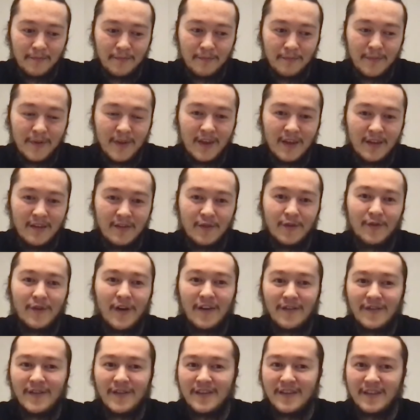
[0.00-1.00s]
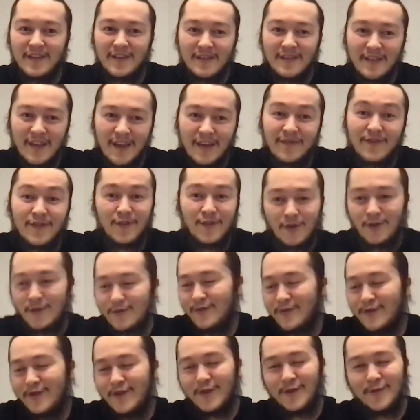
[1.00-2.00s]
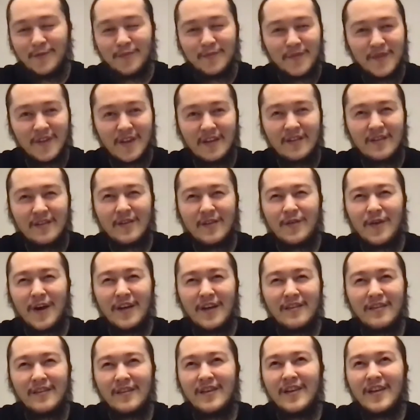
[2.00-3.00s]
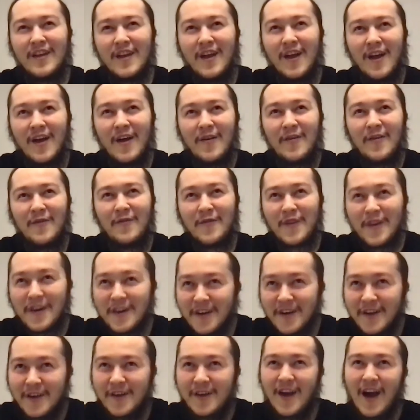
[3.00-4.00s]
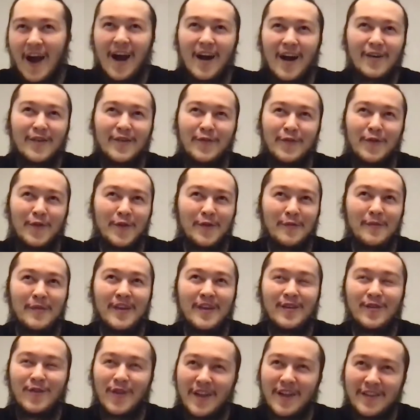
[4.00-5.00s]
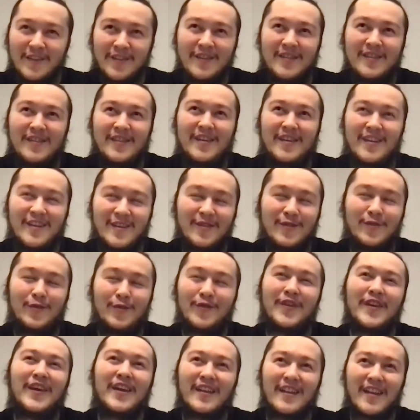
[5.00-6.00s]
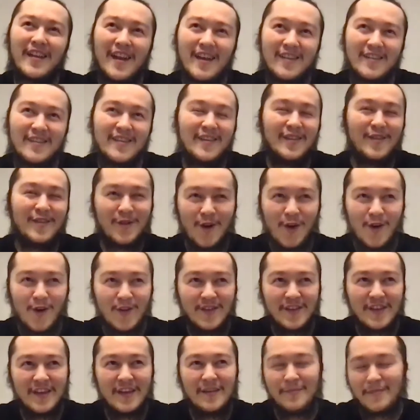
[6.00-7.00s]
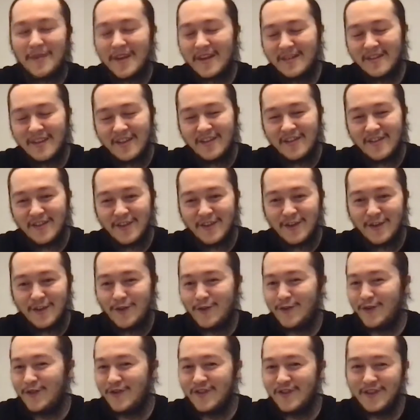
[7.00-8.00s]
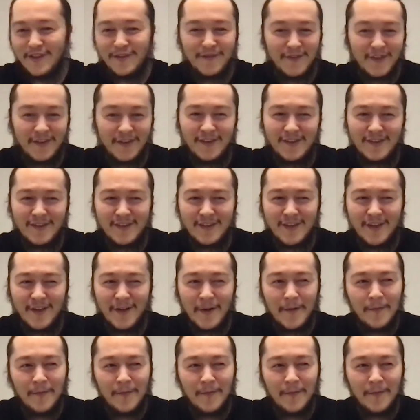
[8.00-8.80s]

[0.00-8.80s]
be surrounded in a safe zone. So that's quite very heartwarming to understand, to realize that dogs can make such a huge difference.